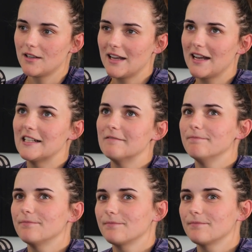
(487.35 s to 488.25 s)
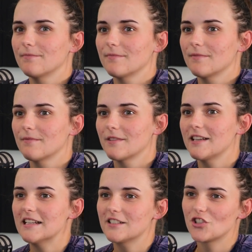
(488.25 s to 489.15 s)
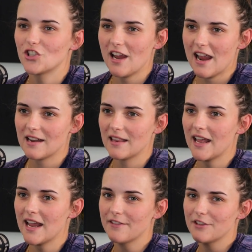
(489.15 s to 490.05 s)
so she had that,